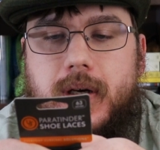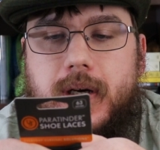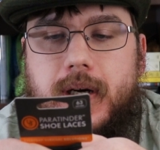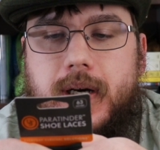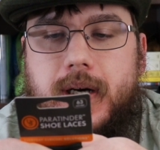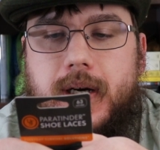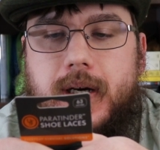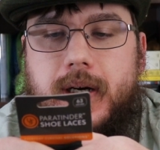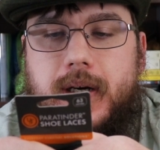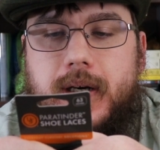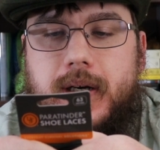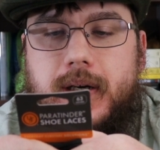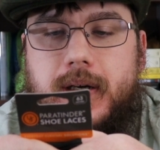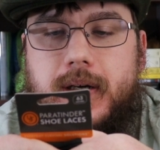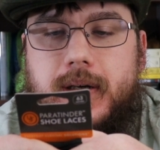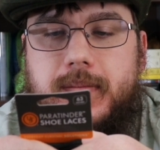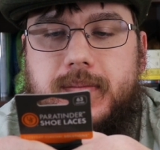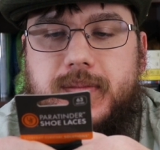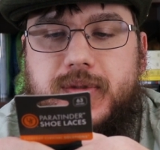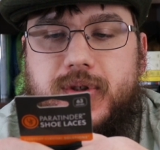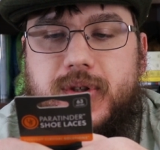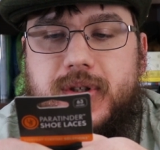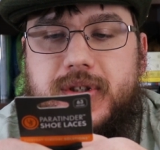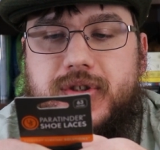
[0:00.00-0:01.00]

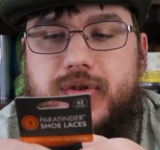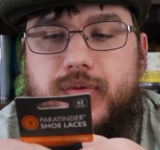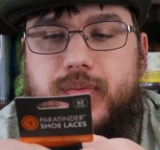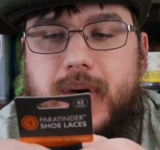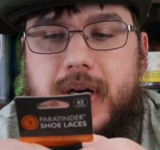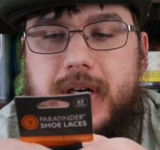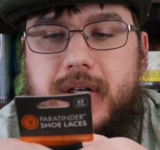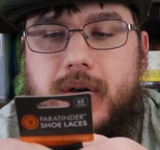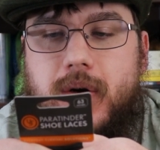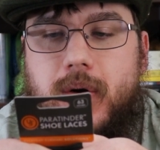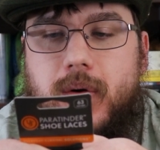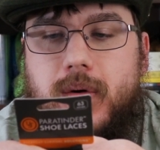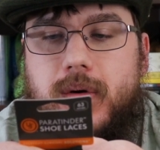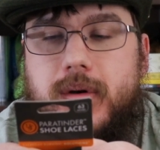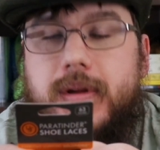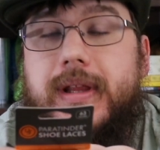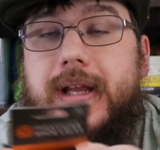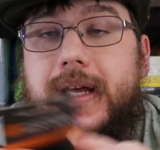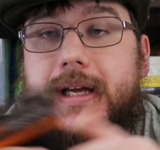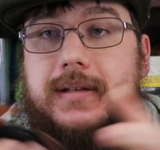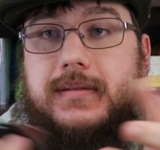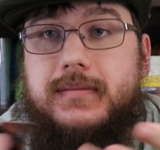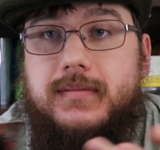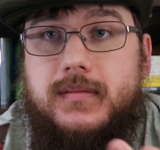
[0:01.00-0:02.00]
Um, so it has a red cord
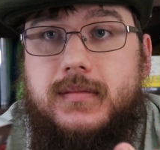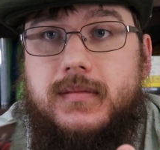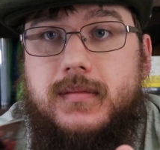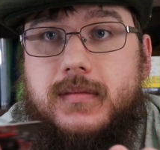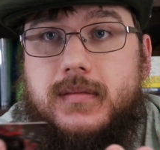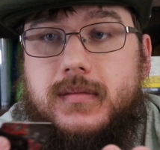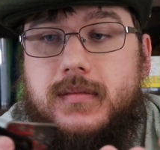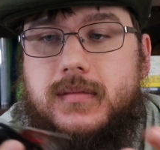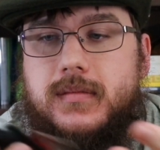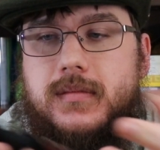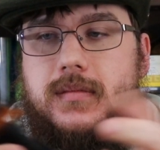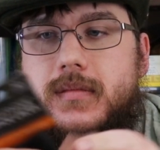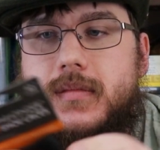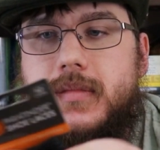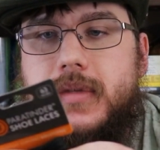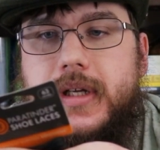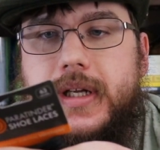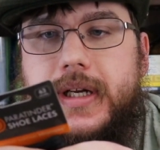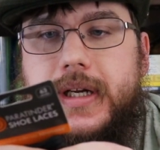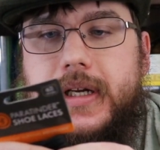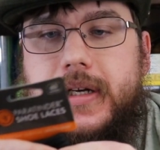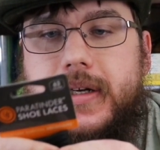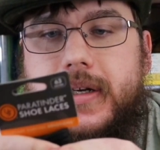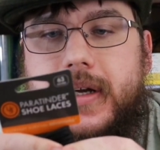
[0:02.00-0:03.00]
that
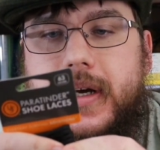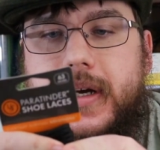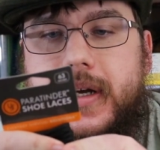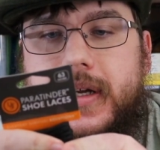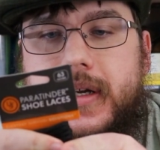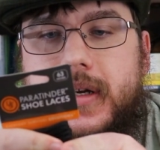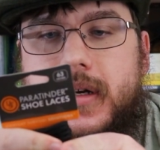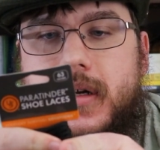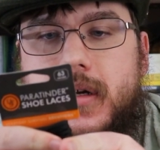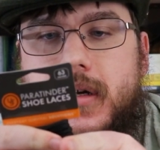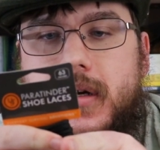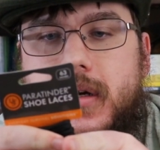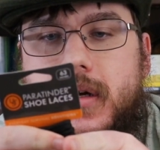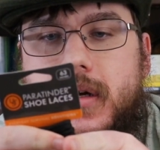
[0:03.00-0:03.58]
can ignite,